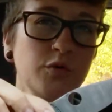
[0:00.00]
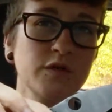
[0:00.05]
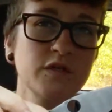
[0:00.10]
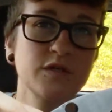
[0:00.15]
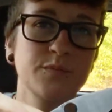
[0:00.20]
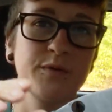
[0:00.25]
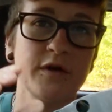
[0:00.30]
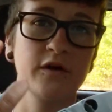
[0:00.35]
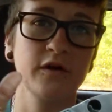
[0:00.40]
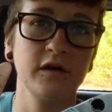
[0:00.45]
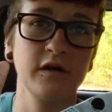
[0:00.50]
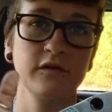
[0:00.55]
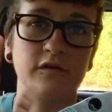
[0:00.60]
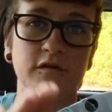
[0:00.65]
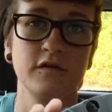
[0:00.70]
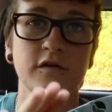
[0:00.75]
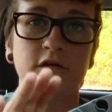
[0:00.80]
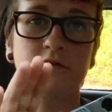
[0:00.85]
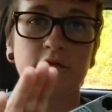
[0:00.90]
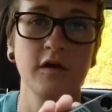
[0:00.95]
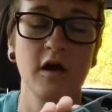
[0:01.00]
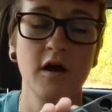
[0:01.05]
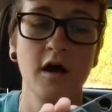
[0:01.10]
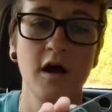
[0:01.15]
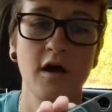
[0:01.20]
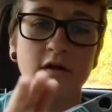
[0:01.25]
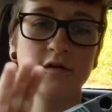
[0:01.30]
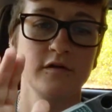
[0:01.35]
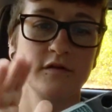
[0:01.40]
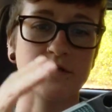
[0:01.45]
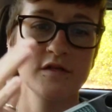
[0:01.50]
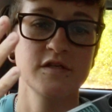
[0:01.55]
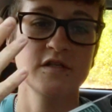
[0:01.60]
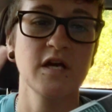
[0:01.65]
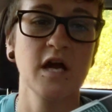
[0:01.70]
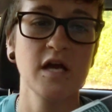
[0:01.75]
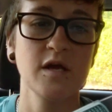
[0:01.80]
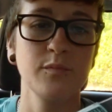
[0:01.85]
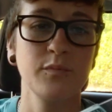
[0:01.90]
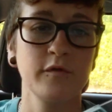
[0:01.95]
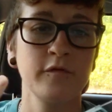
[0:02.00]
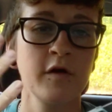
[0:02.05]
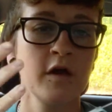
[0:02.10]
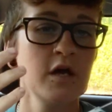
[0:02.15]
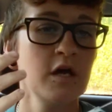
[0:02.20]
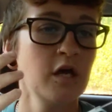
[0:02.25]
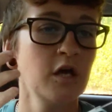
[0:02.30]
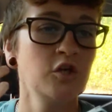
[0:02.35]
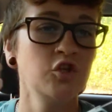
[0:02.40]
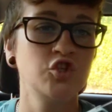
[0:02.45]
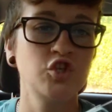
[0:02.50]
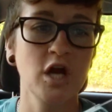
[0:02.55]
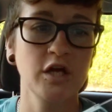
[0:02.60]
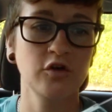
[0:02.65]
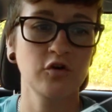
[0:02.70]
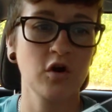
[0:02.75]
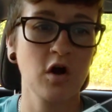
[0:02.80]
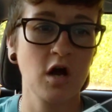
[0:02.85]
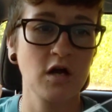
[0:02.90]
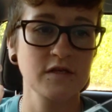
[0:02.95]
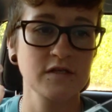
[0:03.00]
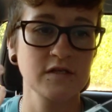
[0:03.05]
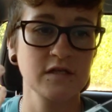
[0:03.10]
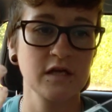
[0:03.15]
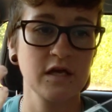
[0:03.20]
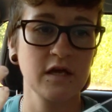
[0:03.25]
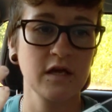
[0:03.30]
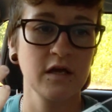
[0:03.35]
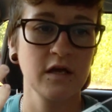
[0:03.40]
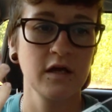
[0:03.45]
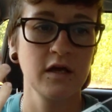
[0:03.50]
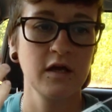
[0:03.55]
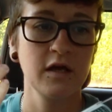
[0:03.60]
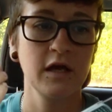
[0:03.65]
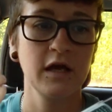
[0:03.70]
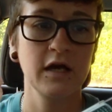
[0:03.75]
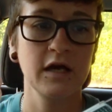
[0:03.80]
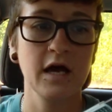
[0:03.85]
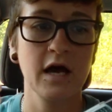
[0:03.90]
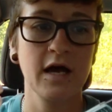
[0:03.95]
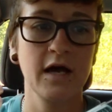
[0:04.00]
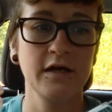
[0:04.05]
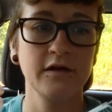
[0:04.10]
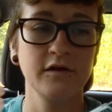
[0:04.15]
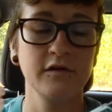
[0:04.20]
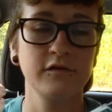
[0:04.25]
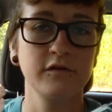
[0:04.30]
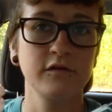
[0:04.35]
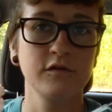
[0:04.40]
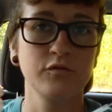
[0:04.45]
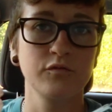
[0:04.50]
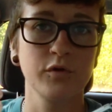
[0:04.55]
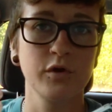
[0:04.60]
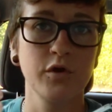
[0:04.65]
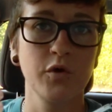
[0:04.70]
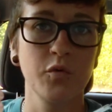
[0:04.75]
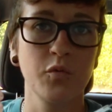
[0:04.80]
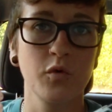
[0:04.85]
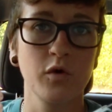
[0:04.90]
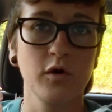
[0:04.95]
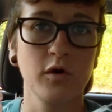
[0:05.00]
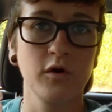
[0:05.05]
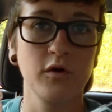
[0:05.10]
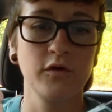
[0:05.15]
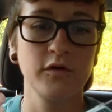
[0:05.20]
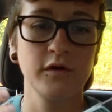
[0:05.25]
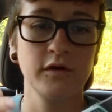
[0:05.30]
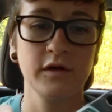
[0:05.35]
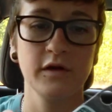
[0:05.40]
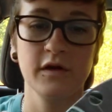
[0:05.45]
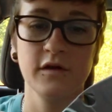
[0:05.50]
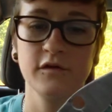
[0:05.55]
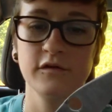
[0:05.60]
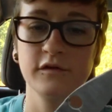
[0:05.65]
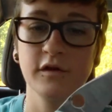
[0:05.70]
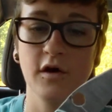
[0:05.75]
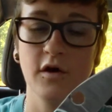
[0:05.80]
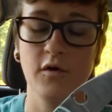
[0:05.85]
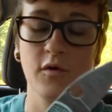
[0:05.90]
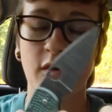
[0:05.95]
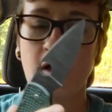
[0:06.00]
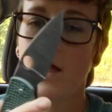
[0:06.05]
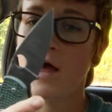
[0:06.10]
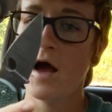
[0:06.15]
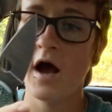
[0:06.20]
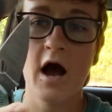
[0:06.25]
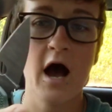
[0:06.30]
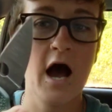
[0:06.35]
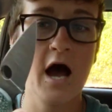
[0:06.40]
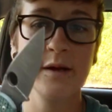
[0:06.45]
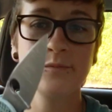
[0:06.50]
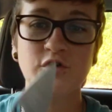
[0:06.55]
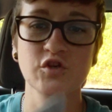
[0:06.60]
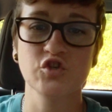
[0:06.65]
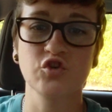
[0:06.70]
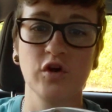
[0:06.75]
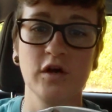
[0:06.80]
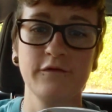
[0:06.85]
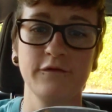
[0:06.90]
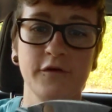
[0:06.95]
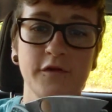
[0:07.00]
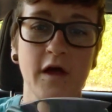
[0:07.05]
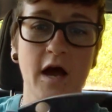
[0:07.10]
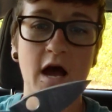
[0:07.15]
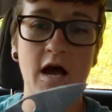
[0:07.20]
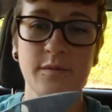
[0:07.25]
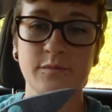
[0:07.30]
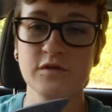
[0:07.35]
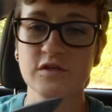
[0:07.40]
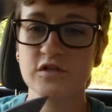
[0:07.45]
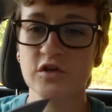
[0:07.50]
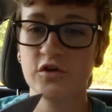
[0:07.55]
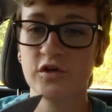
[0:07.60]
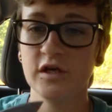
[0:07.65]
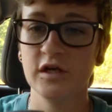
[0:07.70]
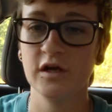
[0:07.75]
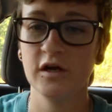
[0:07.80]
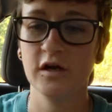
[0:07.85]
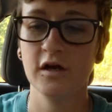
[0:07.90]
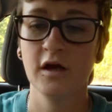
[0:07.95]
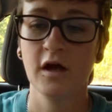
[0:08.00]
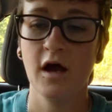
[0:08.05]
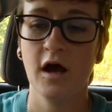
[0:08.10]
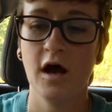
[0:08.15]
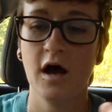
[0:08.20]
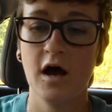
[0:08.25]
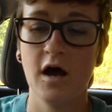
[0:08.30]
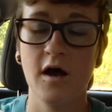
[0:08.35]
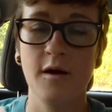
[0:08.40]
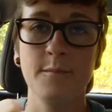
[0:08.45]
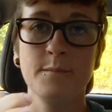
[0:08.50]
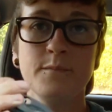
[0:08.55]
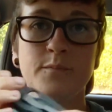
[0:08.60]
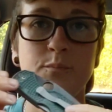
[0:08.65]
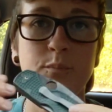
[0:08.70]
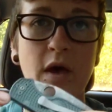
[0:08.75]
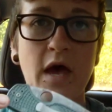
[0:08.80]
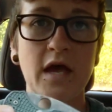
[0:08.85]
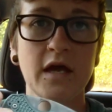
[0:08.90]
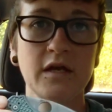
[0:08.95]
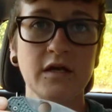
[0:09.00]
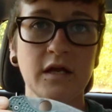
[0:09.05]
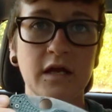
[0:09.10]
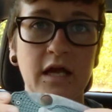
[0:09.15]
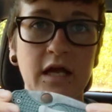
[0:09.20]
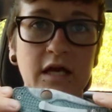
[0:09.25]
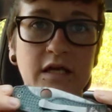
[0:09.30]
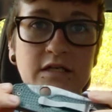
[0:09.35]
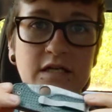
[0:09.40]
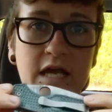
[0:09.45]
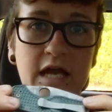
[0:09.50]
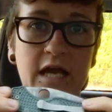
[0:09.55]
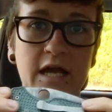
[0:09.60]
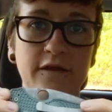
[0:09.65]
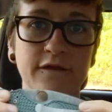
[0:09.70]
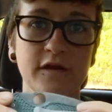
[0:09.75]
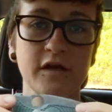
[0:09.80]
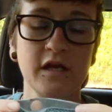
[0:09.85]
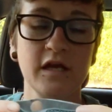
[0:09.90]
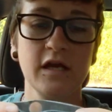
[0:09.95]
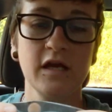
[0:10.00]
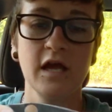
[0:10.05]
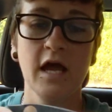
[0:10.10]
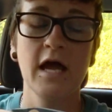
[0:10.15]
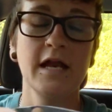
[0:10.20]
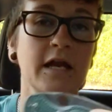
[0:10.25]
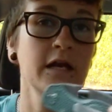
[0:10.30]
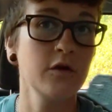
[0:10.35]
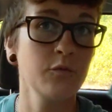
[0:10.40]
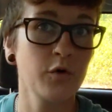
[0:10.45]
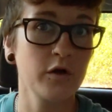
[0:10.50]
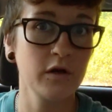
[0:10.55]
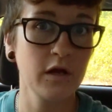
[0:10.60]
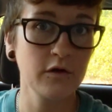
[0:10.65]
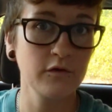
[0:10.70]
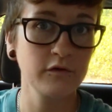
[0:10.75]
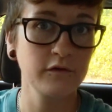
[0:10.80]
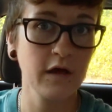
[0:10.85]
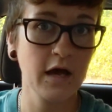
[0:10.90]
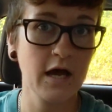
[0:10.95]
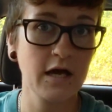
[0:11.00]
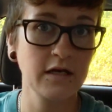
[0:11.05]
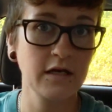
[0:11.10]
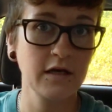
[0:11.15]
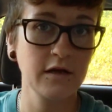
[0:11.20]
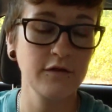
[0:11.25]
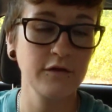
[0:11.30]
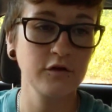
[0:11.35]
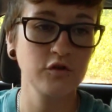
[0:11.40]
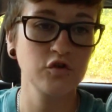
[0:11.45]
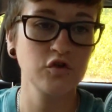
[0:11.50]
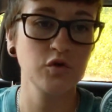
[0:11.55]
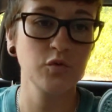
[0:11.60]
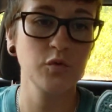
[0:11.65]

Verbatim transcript: to experience this this type of generosity and kindness in the real world. So I'm just grateful that I'm still here. Um, ben and Anthony and anyone else that had anything to